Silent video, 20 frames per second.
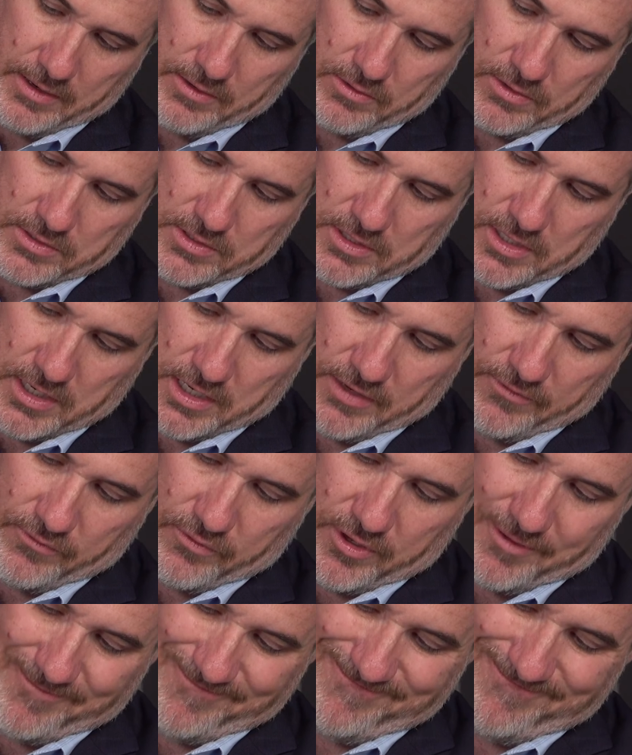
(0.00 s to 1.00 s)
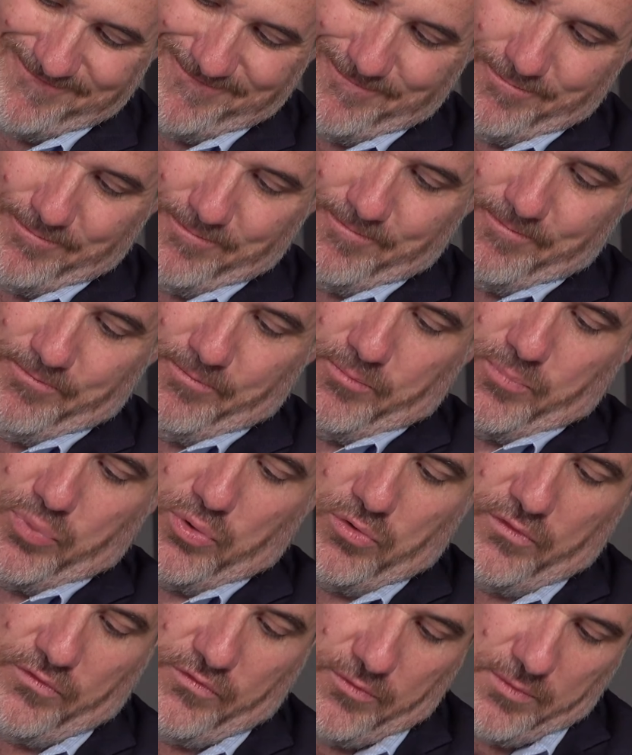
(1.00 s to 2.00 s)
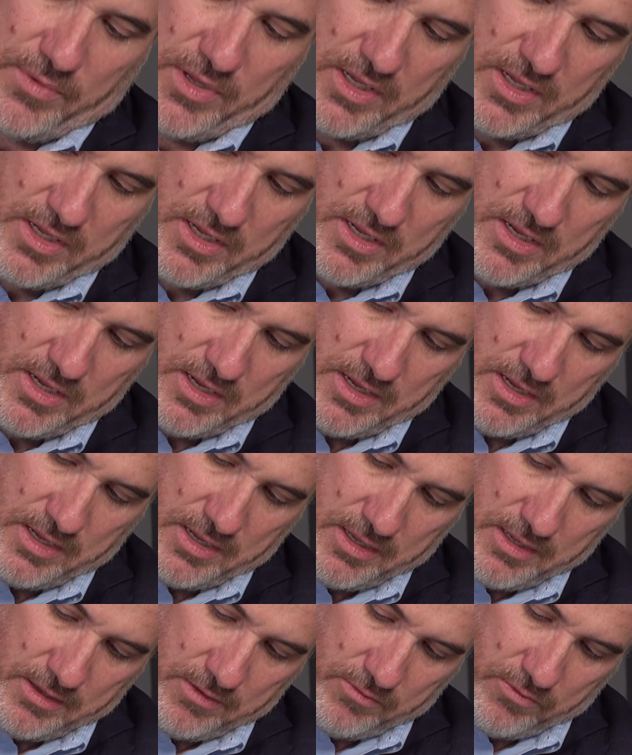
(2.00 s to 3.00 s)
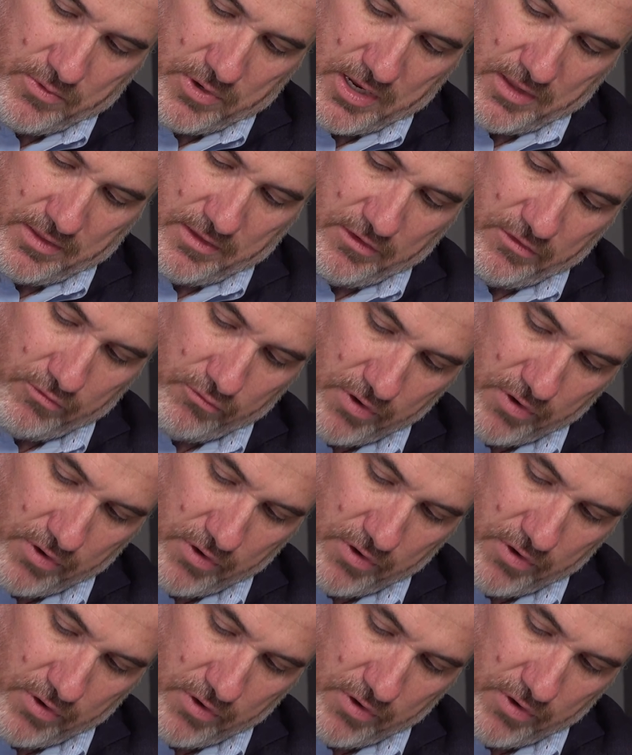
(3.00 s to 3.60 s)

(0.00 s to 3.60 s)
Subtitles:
it looks like if we pull from here, we'll get this